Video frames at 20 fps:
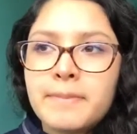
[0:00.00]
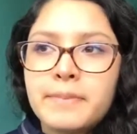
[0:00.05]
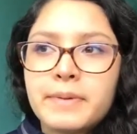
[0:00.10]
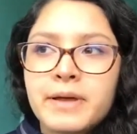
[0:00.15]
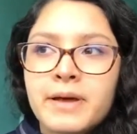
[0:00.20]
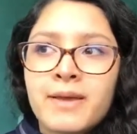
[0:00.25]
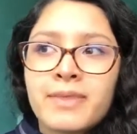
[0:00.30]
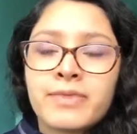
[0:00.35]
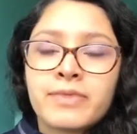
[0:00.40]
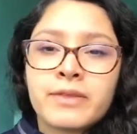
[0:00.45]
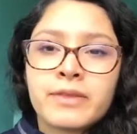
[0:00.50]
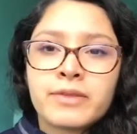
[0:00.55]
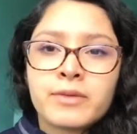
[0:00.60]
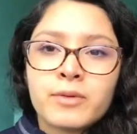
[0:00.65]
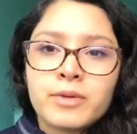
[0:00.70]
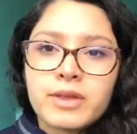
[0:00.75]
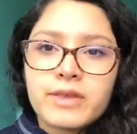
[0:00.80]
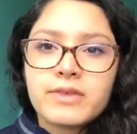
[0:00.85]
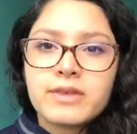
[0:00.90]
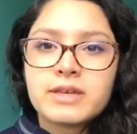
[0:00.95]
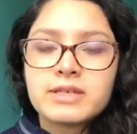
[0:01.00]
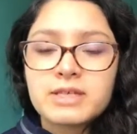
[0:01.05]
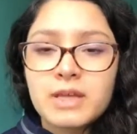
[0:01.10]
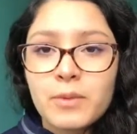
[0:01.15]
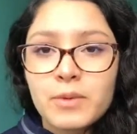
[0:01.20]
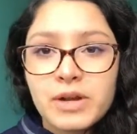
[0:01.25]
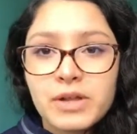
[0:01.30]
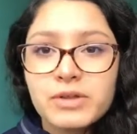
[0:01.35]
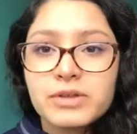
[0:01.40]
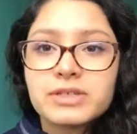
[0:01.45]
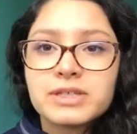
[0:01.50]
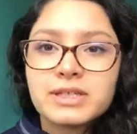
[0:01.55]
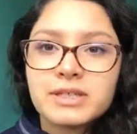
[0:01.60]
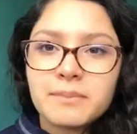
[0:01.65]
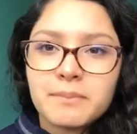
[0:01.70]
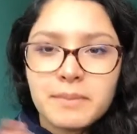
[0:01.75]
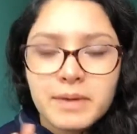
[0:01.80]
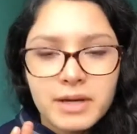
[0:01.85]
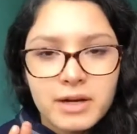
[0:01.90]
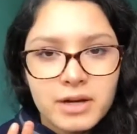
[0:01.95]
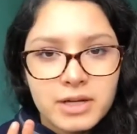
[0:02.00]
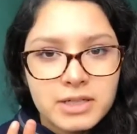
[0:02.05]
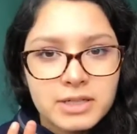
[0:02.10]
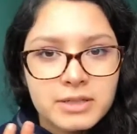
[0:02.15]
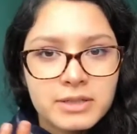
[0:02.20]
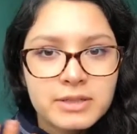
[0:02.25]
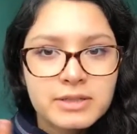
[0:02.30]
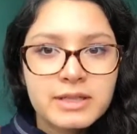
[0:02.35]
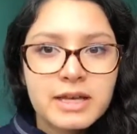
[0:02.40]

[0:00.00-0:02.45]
but the only thing is that when I looked in the mirror,